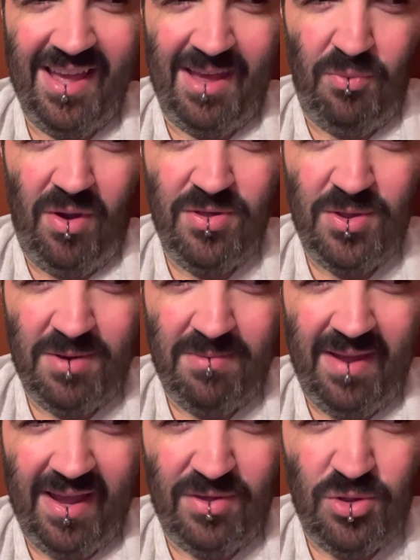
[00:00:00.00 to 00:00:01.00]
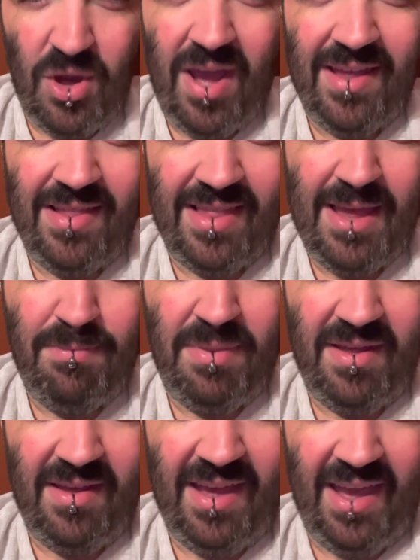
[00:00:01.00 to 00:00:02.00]
wants you to make a giant leap
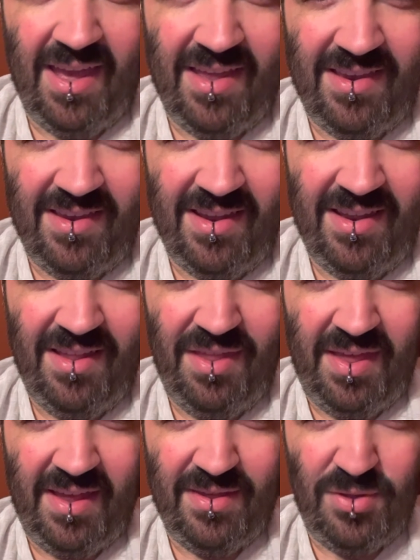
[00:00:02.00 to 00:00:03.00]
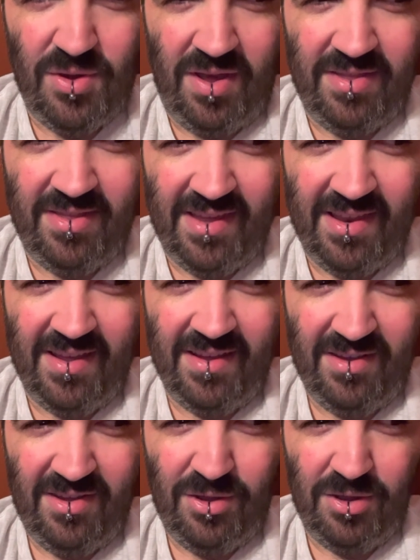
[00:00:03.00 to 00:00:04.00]
and think that John
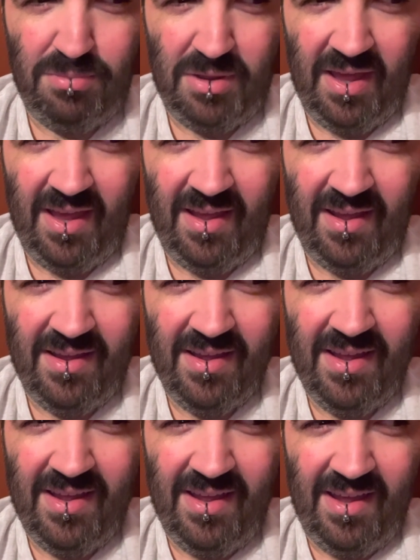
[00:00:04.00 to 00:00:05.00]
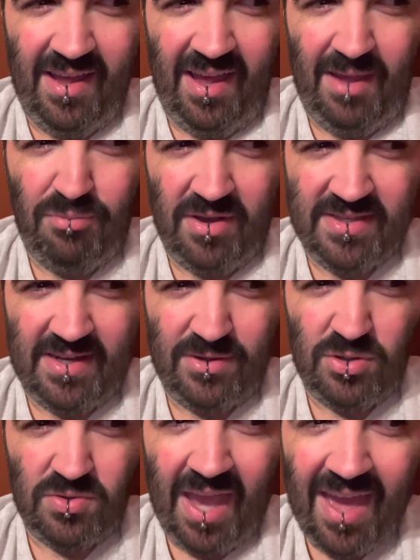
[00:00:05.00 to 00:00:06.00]
Cena could play a
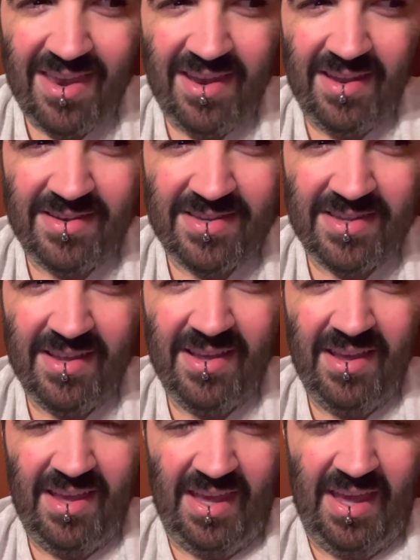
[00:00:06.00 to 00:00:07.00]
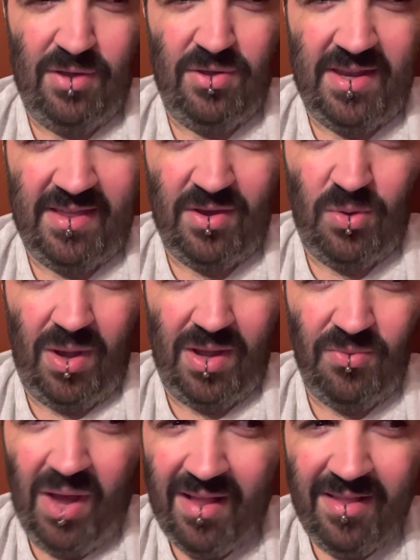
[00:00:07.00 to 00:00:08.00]
presidential candidate. He actually does it quite
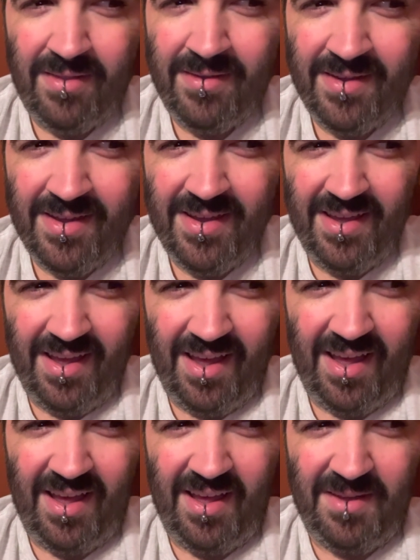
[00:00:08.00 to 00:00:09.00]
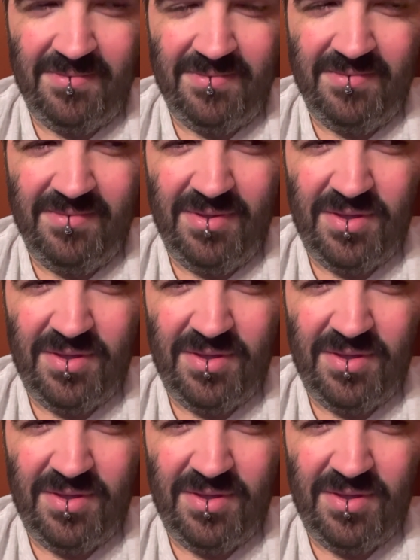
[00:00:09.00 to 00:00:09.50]
well. I've